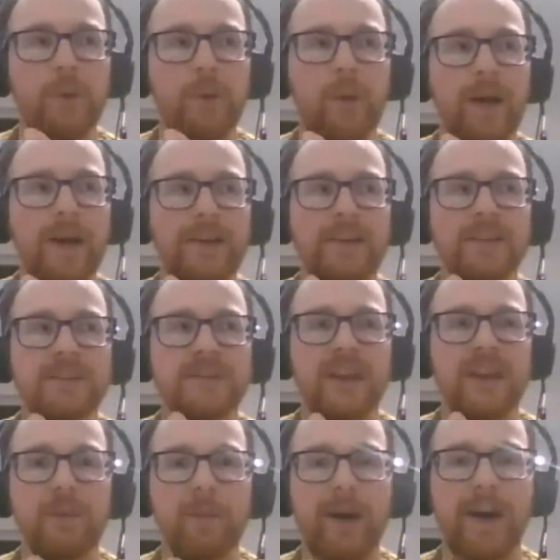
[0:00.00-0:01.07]
away the
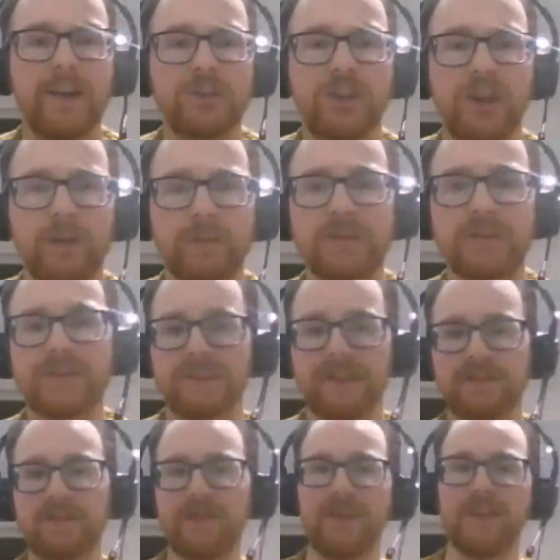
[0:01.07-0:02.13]
same amount of chips.
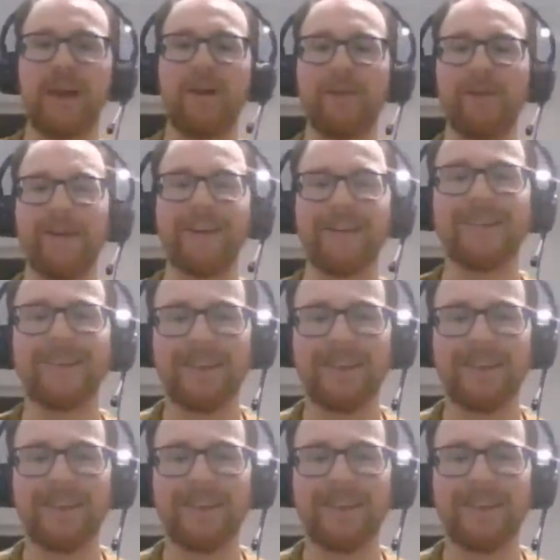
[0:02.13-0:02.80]
Let's put it that way.